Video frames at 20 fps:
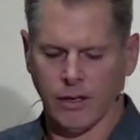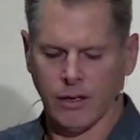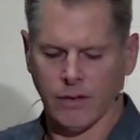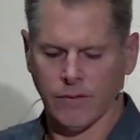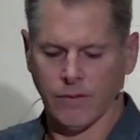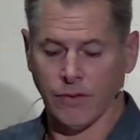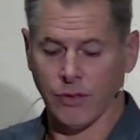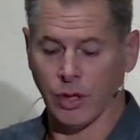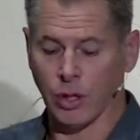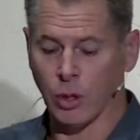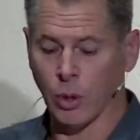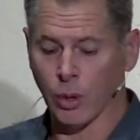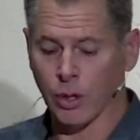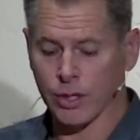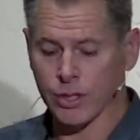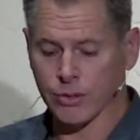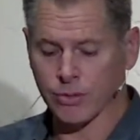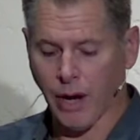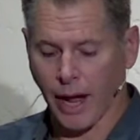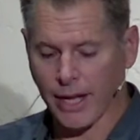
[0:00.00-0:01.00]
For the Lord is
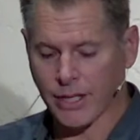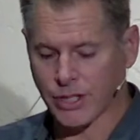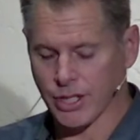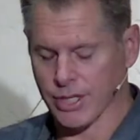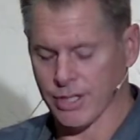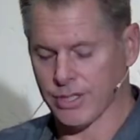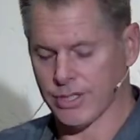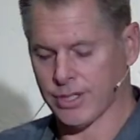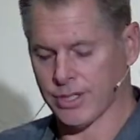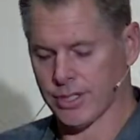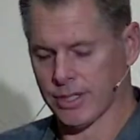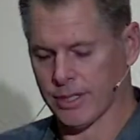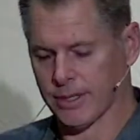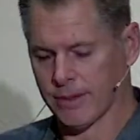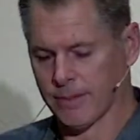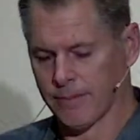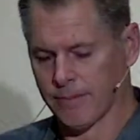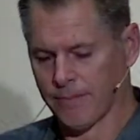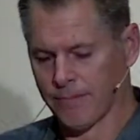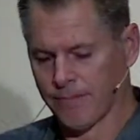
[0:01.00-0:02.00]
righteous.
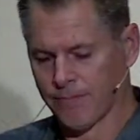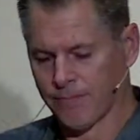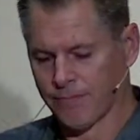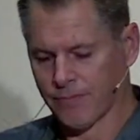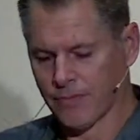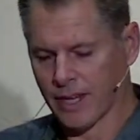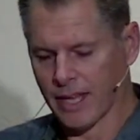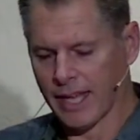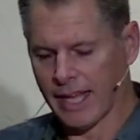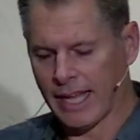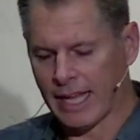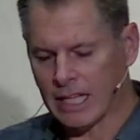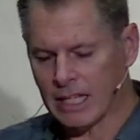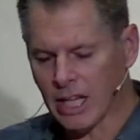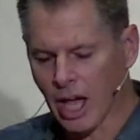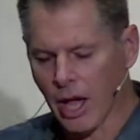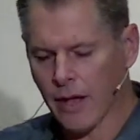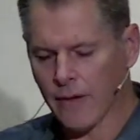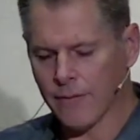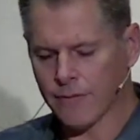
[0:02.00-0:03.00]
He
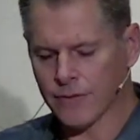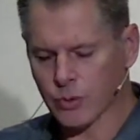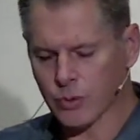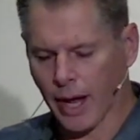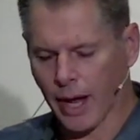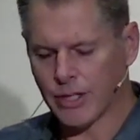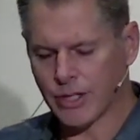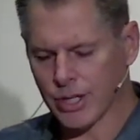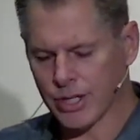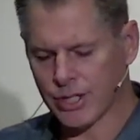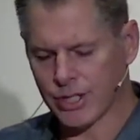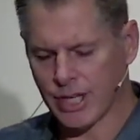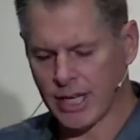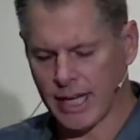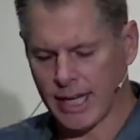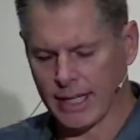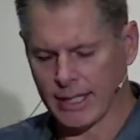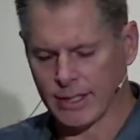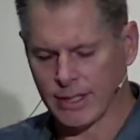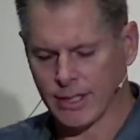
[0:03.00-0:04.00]
loves righteous
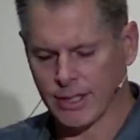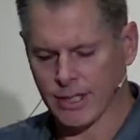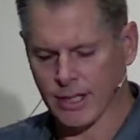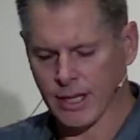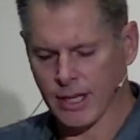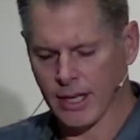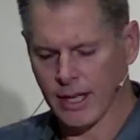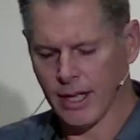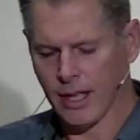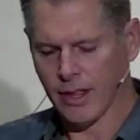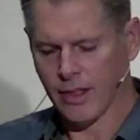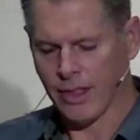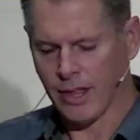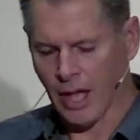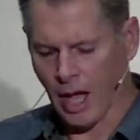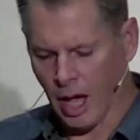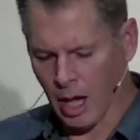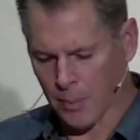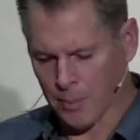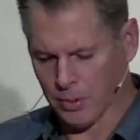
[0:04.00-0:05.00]
deeds. The
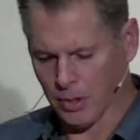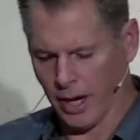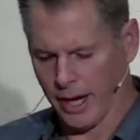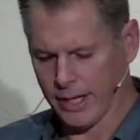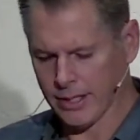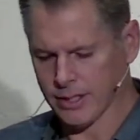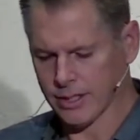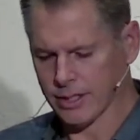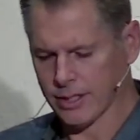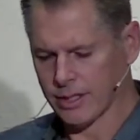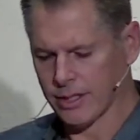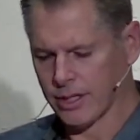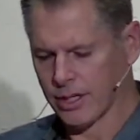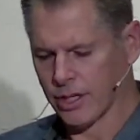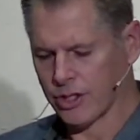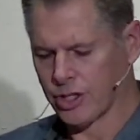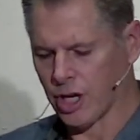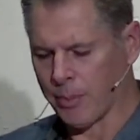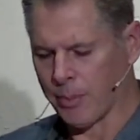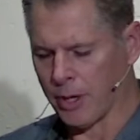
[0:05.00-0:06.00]
upright
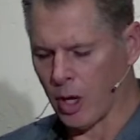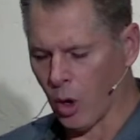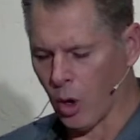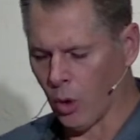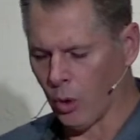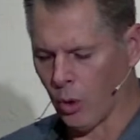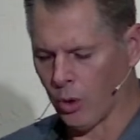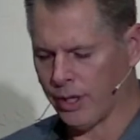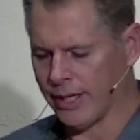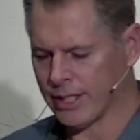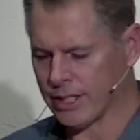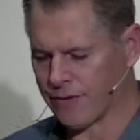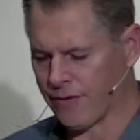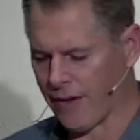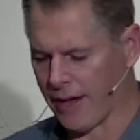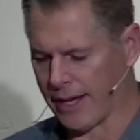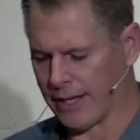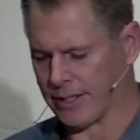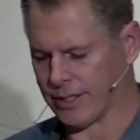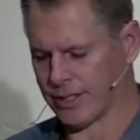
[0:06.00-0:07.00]
shall behold his
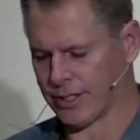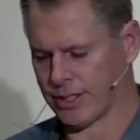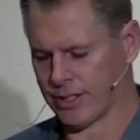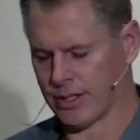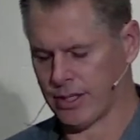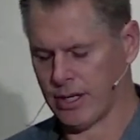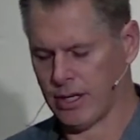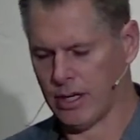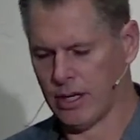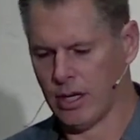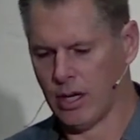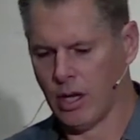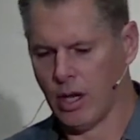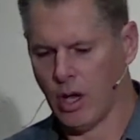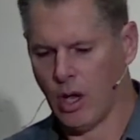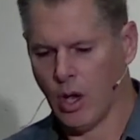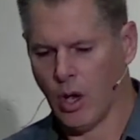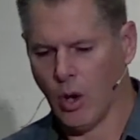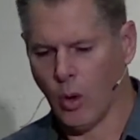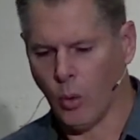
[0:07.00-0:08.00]
face.
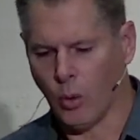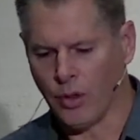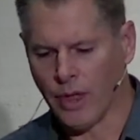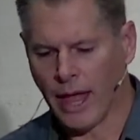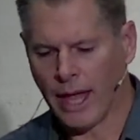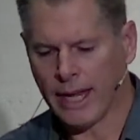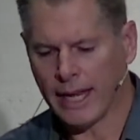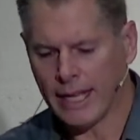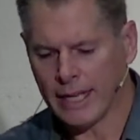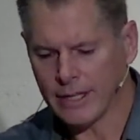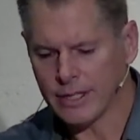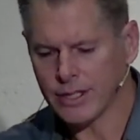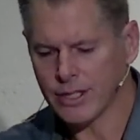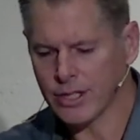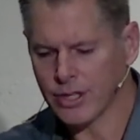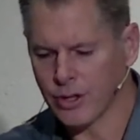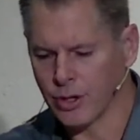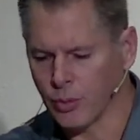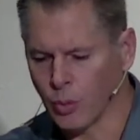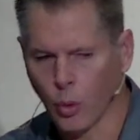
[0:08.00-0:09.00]
Well, that is
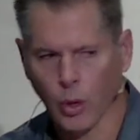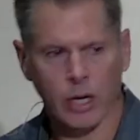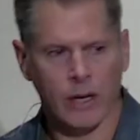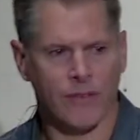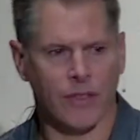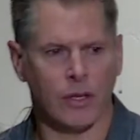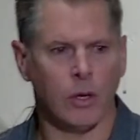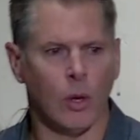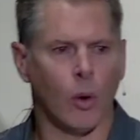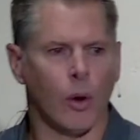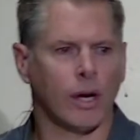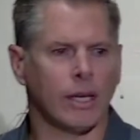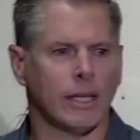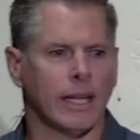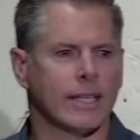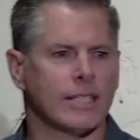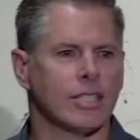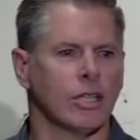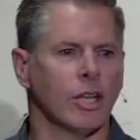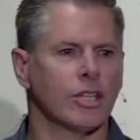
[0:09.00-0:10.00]
the word of the Lord.
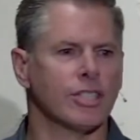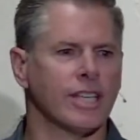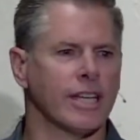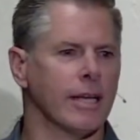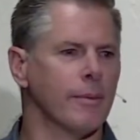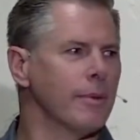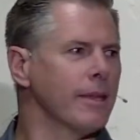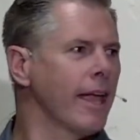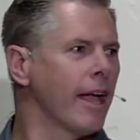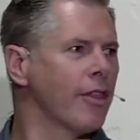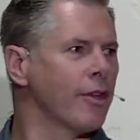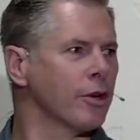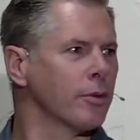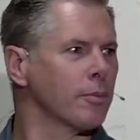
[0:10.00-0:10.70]
Let's look to him together in